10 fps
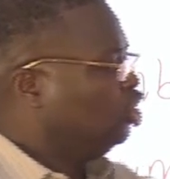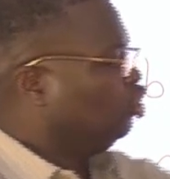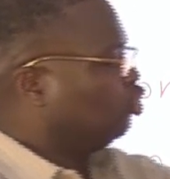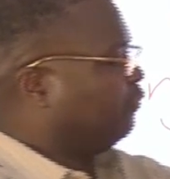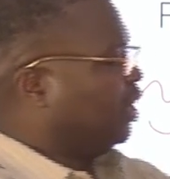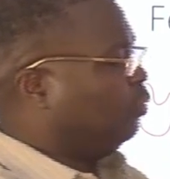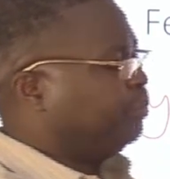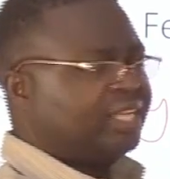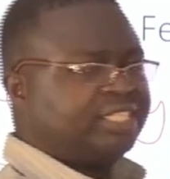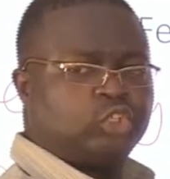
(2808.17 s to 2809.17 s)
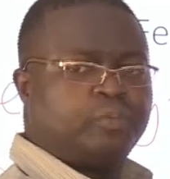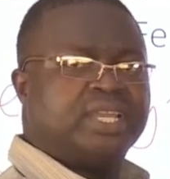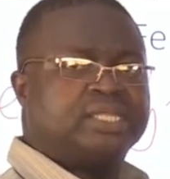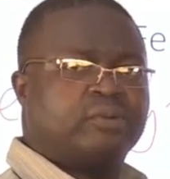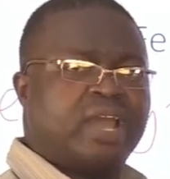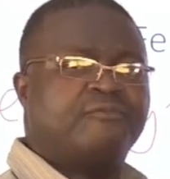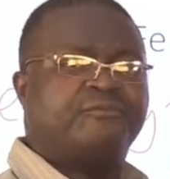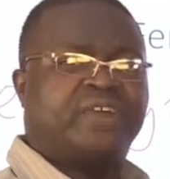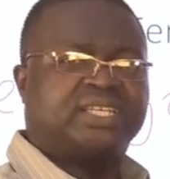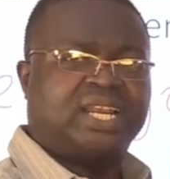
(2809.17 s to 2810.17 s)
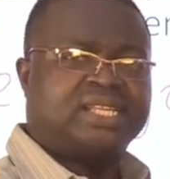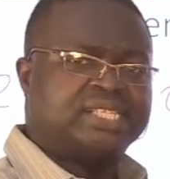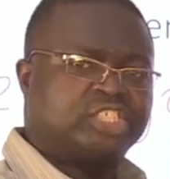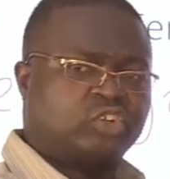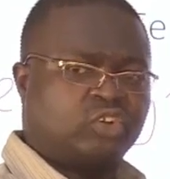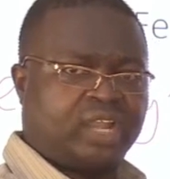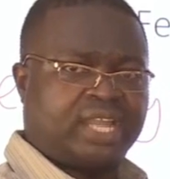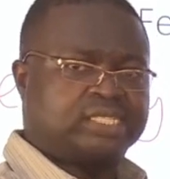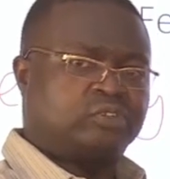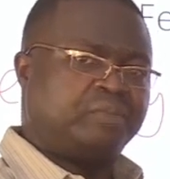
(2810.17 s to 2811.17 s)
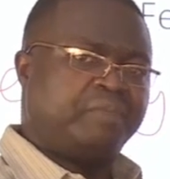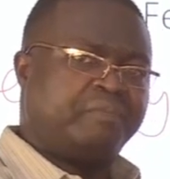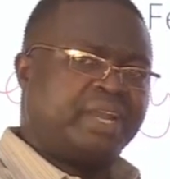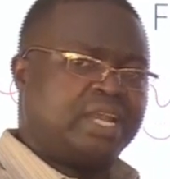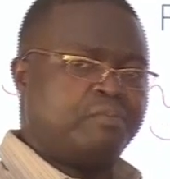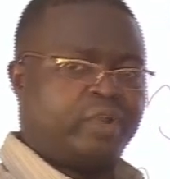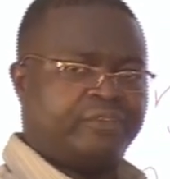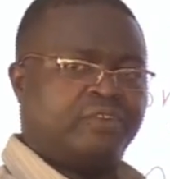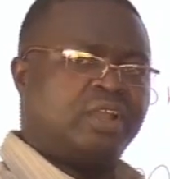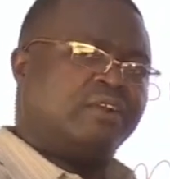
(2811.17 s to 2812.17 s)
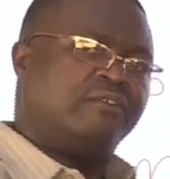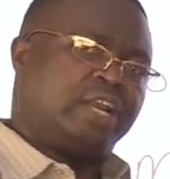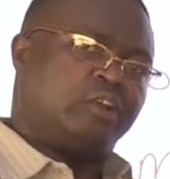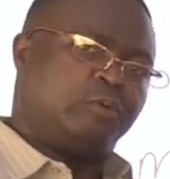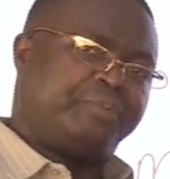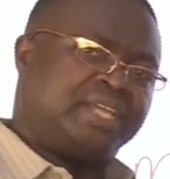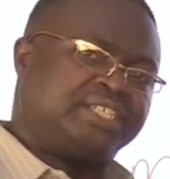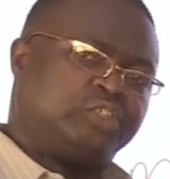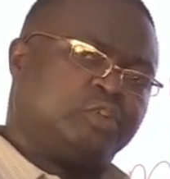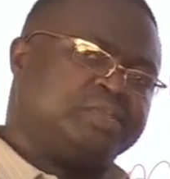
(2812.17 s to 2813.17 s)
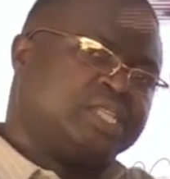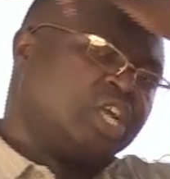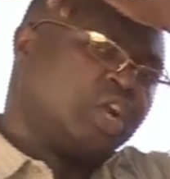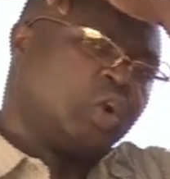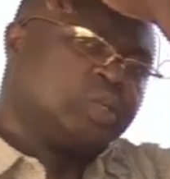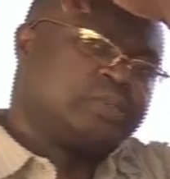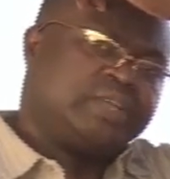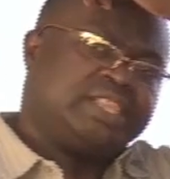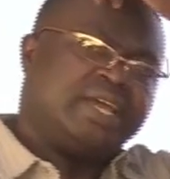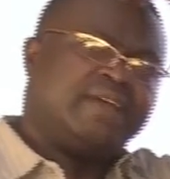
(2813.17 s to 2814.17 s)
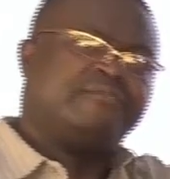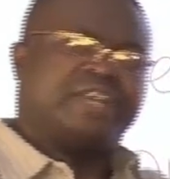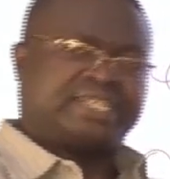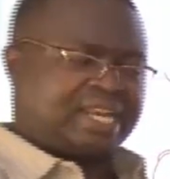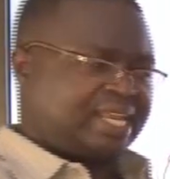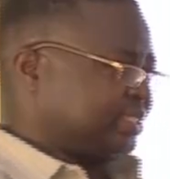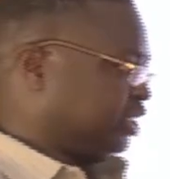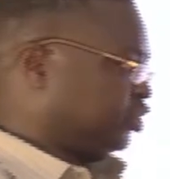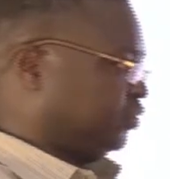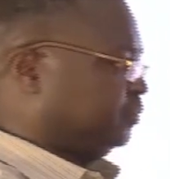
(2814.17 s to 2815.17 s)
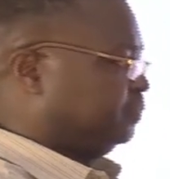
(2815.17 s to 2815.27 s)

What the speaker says: So fallopian tube is where fertilization occurs. To remember double F, fallopian tubes goes with fertilization.